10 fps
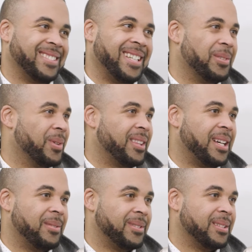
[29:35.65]
It ain't worth
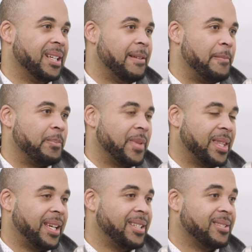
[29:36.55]
that one. But
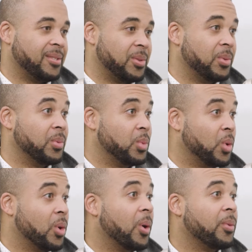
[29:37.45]
the agents who
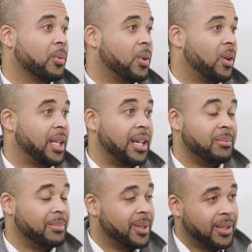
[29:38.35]
will go through all that
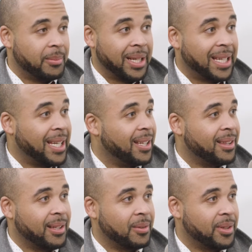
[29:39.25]
and barely make
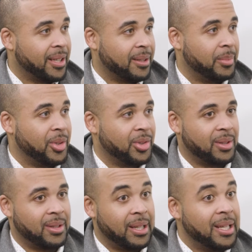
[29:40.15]
anything on that
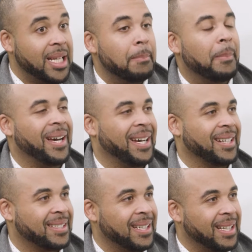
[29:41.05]
commission, the
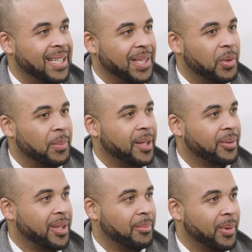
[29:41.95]
impact it will make
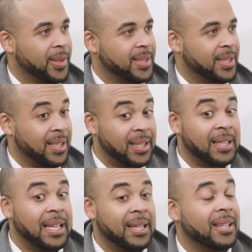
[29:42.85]
on that
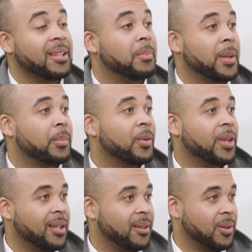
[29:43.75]
person, and then the people
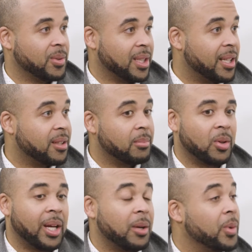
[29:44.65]
they know, to let them
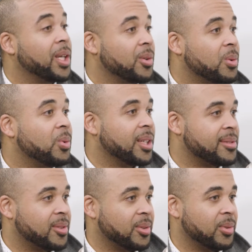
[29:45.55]
know, hey, we can do
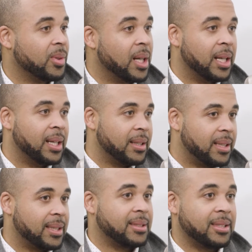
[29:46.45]
this too.
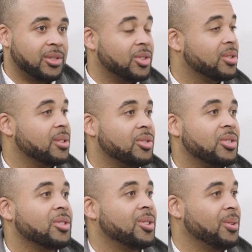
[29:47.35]
It's
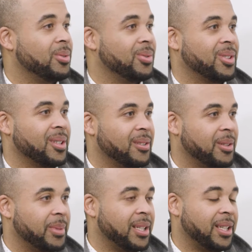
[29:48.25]
just huge. You know
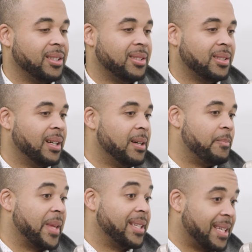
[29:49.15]
what I mean? And it's,
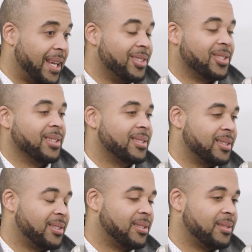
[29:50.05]
as agents,
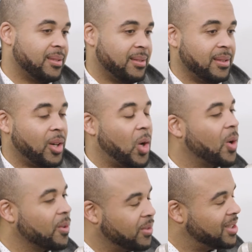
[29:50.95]
it's
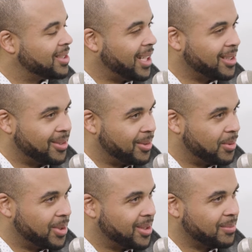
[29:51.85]
hard for us not to
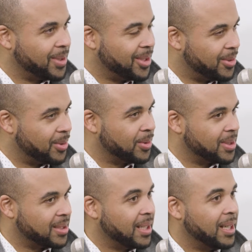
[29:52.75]
do what we do,
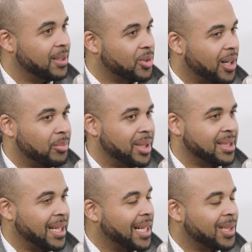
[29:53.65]
is try our
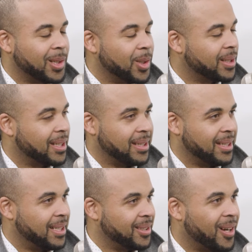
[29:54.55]
best not to look at
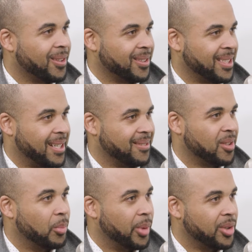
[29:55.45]
that dollar sign
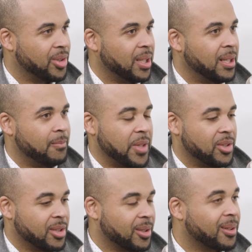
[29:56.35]
so much,
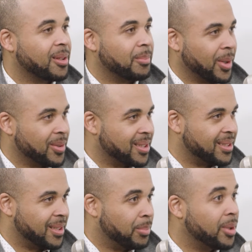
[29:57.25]
and just look at the
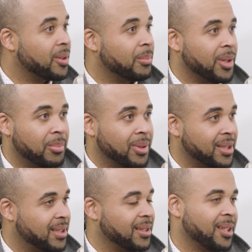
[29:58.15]
person and putting them in a
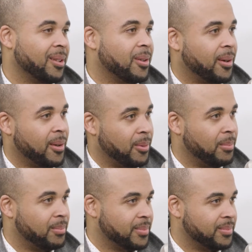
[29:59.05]
place that they can call home.